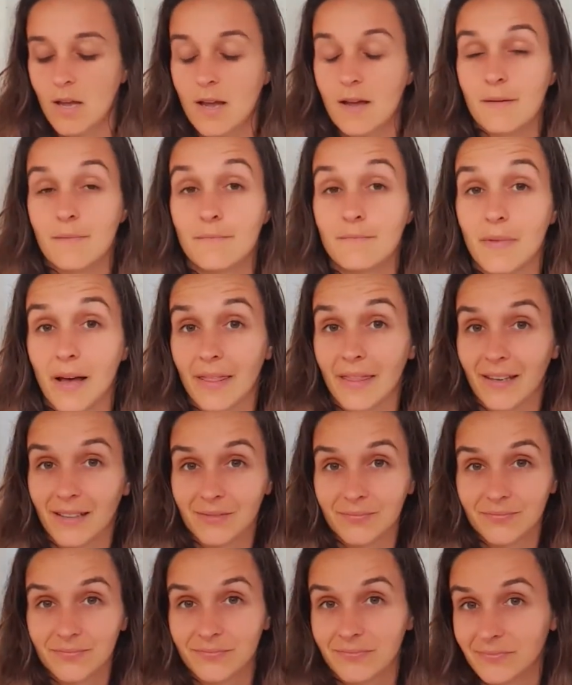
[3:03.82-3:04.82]
Mother,
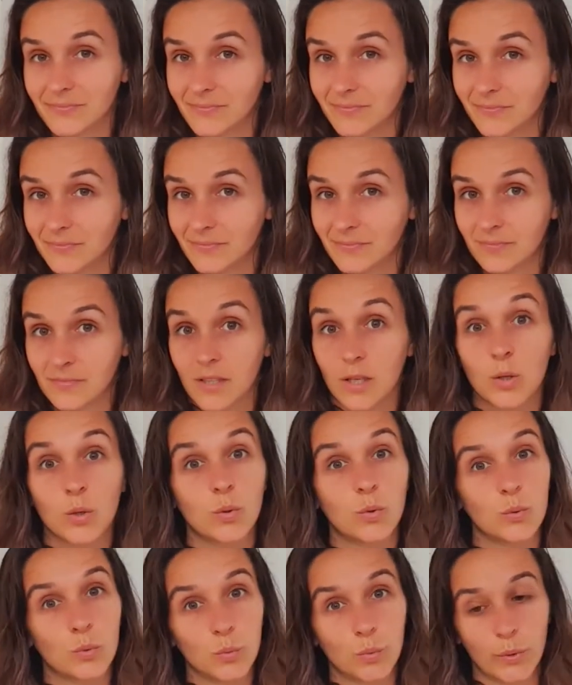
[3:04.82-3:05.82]

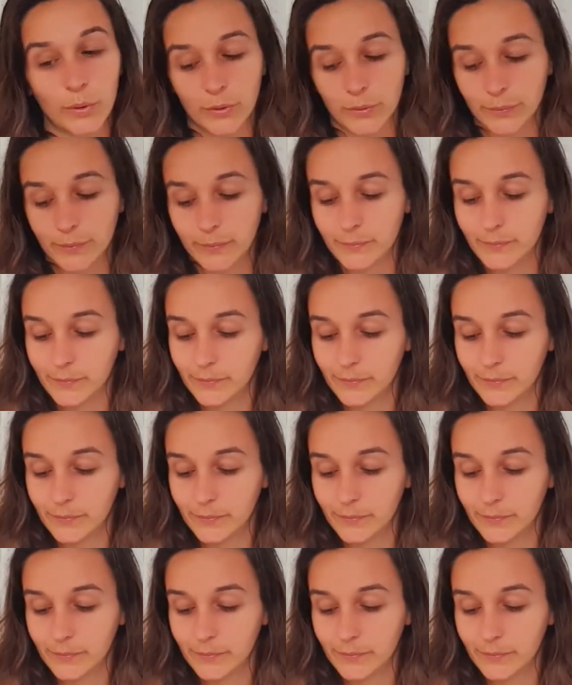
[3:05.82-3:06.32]
womb,